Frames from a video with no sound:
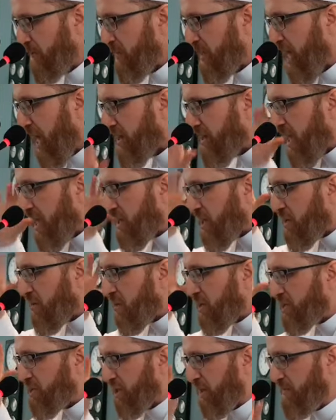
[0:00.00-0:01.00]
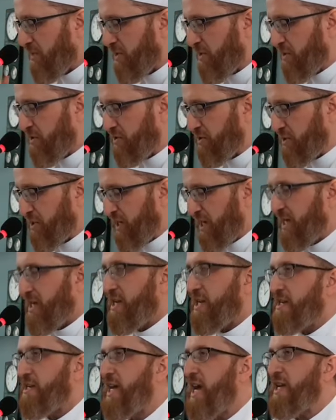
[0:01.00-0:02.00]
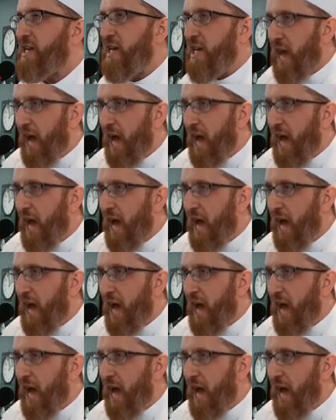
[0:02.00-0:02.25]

That then there were some of those that